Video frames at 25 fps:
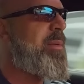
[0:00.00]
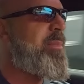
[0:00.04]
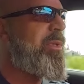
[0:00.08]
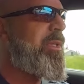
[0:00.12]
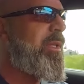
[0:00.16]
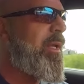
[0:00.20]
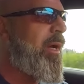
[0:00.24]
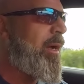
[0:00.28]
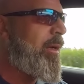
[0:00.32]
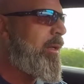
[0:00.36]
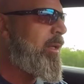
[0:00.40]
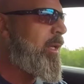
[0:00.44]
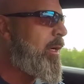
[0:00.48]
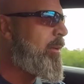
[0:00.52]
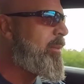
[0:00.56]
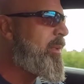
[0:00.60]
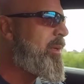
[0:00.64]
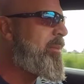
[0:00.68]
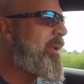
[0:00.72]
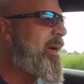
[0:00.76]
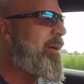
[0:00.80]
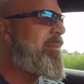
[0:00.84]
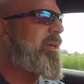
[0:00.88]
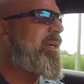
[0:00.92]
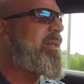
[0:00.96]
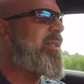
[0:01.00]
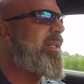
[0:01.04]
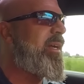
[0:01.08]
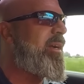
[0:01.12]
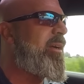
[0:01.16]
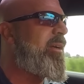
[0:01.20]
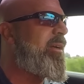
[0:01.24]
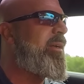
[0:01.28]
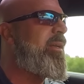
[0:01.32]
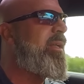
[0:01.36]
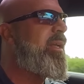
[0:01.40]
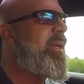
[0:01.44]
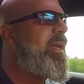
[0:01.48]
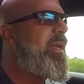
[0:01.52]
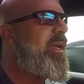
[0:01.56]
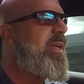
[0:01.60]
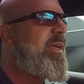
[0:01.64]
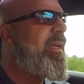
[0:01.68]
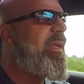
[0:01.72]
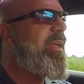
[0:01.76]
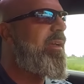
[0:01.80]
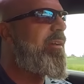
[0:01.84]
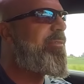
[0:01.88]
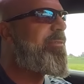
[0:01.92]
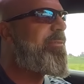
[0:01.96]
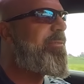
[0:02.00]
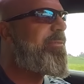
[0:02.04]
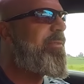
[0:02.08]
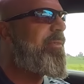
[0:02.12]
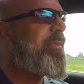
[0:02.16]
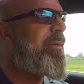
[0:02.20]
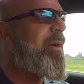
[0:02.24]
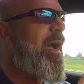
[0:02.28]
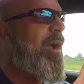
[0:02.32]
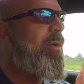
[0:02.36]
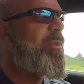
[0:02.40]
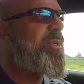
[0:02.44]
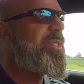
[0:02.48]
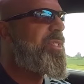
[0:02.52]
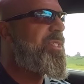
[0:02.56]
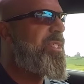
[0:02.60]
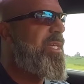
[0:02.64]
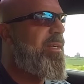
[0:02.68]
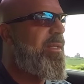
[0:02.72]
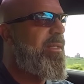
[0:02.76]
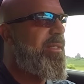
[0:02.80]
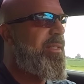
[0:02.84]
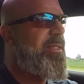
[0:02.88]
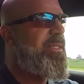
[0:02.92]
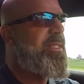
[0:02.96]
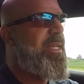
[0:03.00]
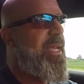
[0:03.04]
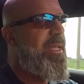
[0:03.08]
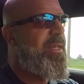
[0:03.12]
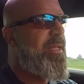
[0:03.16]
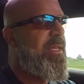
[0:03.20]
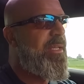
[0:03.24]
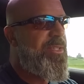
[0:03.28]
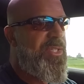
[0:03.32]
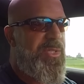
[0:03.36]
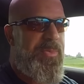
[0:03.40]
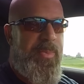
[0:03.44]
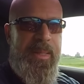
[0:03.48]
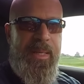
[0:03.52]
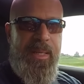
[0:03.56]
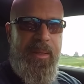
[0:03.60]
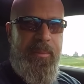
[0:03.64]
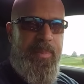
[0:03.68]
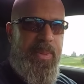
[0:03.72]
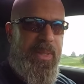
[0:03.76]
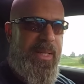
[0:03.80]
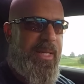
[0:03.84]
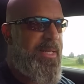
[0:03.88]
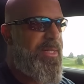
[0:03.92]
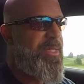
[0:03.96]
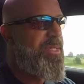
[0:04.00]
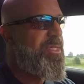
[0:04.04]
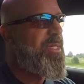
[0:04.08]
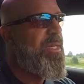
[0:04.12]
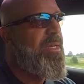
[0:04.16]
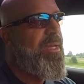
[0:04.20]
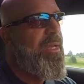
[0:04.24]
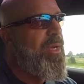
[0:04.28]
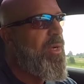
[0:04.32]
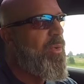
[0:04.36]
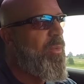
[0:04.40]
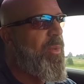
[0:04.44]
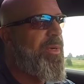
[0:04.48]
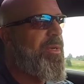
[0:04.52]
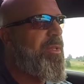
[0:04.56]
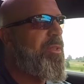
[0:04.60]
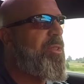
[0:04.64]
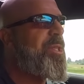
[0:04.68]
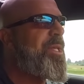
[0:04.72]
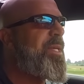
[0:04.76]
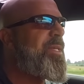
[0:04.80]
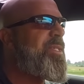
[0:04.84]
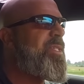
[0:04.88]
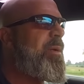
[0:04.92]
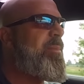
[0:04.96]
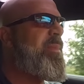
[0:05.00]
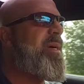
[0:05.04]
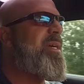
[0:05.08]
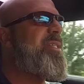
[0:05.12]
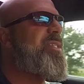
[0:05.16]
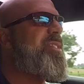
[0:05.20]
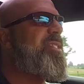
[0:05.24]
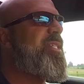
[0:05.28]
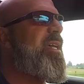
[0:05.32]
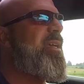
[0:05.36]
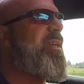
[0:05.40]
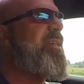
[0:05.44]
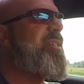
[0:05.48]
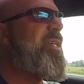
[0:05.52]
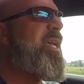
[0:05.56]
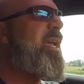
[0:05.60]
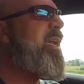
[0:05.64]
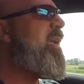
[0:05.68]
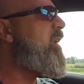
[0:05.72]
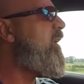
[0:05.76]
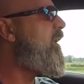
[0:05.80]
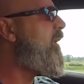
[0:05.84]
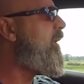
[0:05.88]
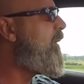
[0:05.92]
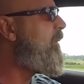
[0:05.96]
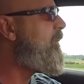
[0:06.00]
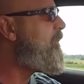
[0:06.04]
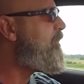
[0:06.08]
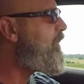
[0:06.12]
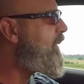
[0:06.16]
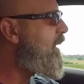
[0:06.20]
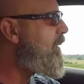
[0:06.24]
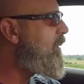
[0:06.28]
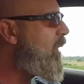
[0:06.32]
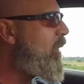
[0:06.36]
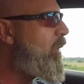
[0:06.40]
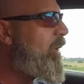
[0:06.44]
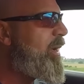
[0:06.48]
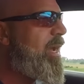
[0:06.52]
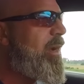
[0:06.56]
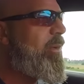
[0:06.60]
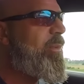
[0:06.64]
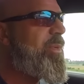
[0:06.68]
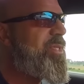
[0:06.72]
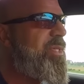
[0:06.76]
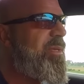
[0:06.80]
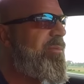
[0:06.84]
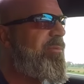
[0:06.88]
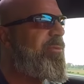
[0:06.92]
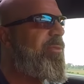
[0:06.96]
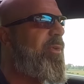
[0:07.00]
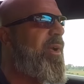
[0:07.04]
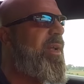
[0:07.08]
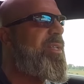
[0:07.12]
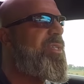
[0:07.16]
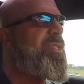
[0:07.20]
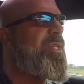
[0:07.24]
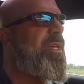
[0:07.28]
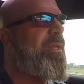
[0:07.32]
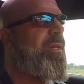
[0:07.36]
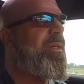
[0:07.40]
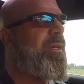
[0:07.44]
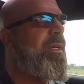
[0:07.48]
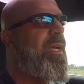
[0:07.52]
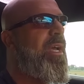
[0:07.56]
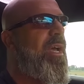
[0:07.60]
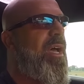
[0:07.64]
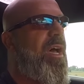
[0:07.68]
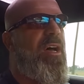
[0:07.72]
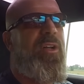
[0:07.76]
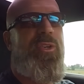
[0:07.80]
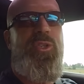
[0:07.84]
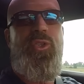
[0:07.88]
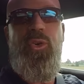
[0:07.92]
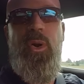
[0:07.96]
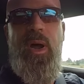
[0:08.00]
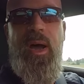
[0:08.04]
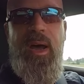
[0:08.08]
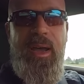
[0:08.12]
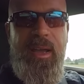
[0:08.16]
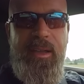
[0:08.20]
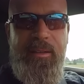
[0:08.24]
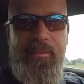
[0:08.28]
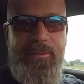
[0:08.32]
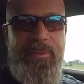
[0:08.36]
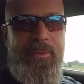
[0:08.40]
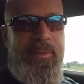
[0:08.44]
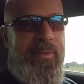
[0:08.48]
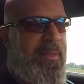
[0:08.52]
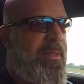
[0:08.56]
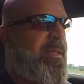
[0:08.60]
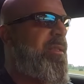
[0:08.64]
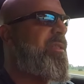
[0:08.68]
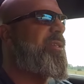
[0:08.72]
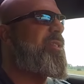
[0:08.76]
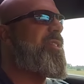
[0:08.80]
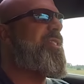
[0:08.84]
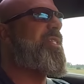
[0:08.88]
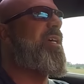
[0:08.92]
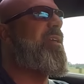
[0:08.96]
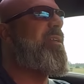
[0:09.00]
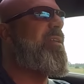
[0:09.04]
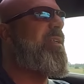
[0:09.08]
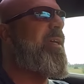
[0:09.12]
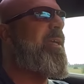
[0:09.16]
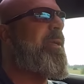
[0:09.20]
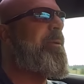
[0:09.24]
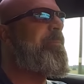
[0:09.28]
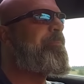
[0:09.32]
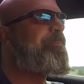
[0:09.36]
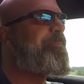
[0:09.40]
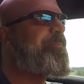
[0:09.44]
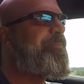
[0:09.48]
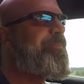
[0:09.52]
I'm in my McLaren. If I was single and dating, spinning plates, one of the things I might say is, hey, you know, I'm going out with some friends on a drive this Sunday.